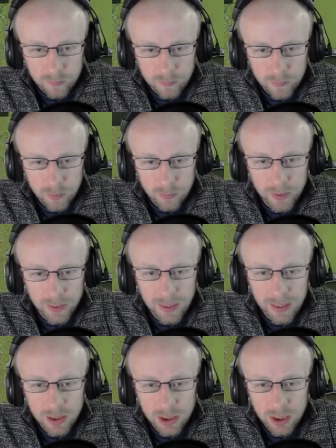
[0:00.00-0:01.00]
And we
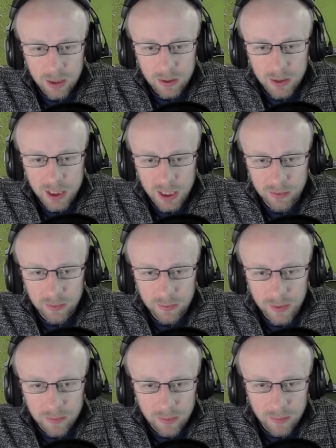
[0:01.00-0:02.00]
can charge you.
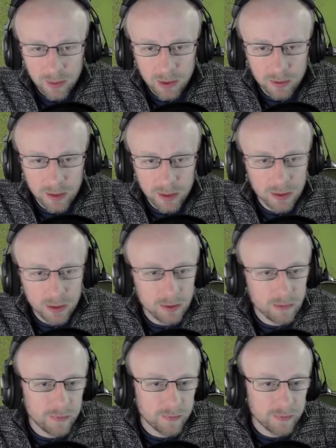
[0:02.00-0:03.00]
That might be a lucky
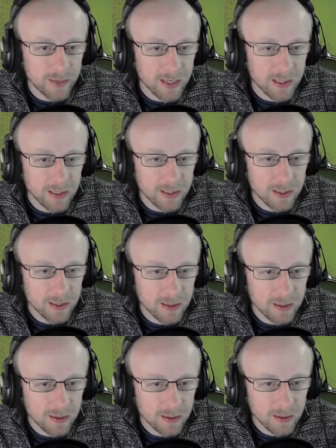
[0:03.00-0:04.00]
flank.
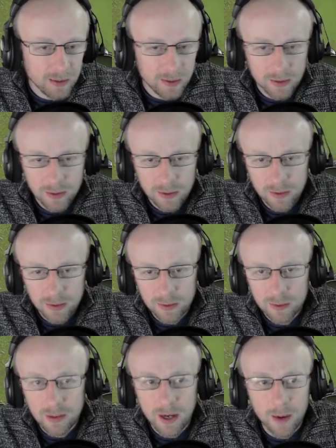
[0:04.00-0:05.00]

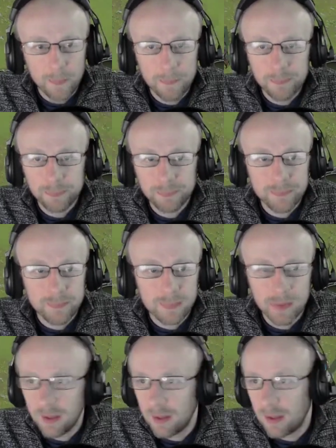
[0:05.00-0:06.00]
No.
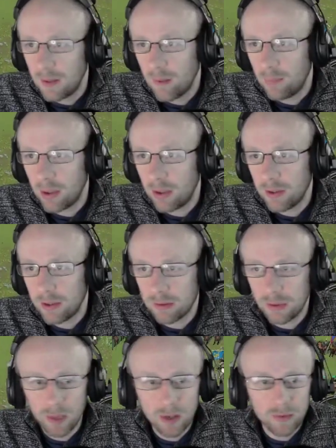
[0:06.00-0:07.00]
But
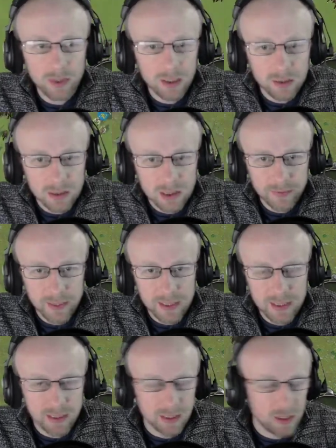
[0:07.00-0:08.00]
doing well regardless of this.
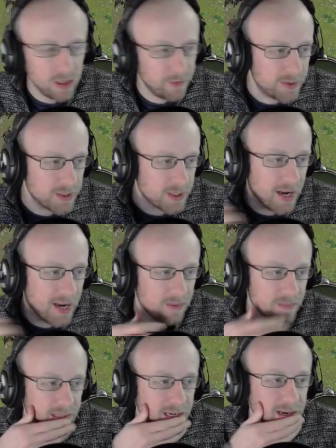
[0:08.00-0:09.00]
This is only the first
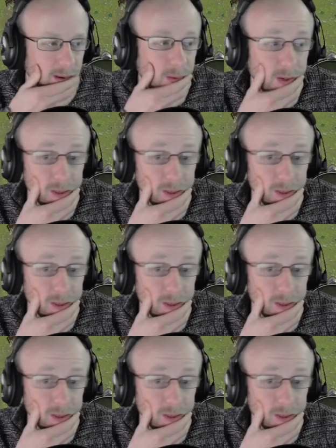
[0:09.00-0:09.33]
game, so...